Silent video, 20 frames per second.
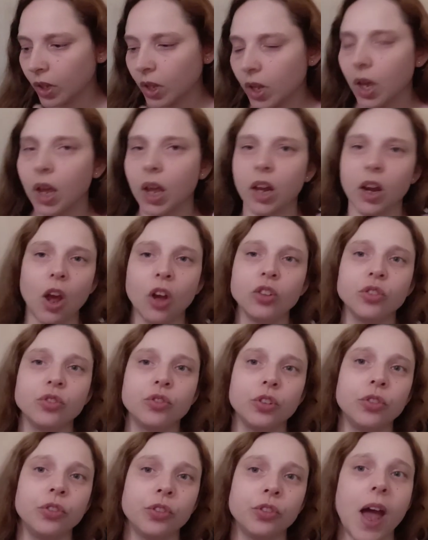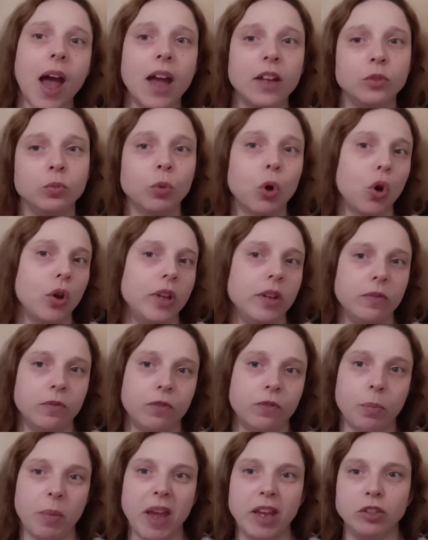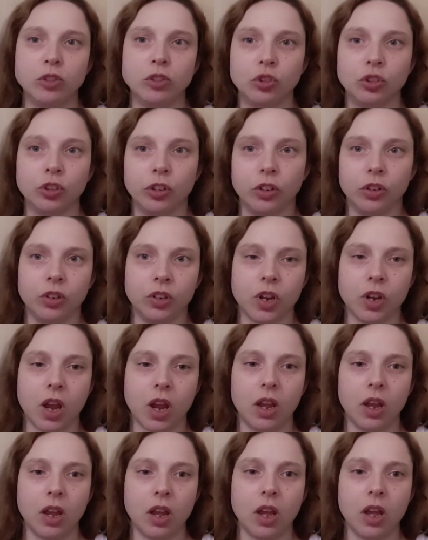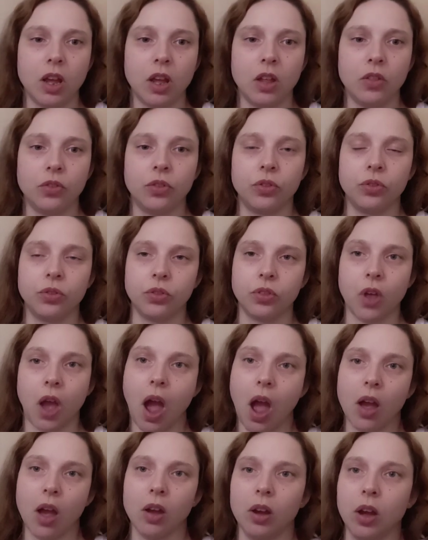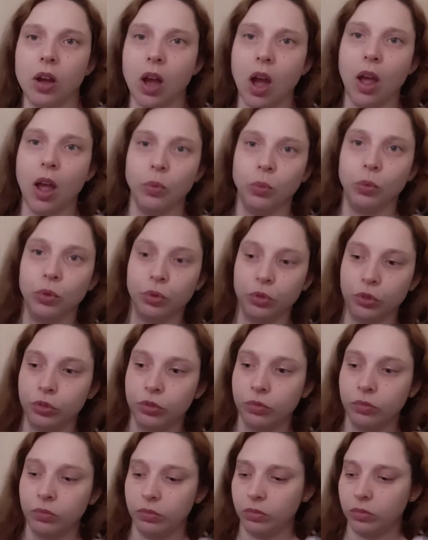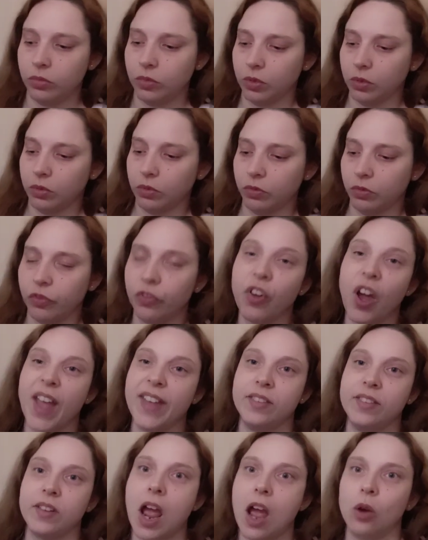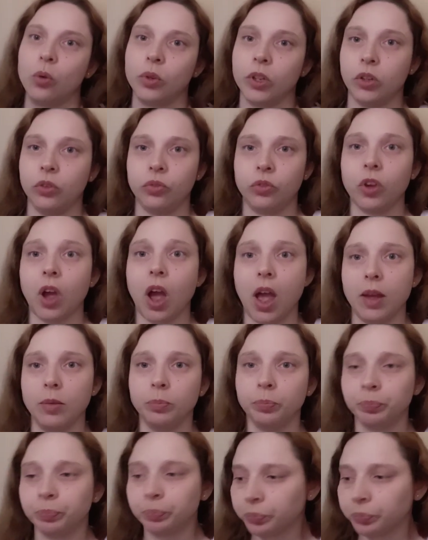And I could just add more information that I would find out in time.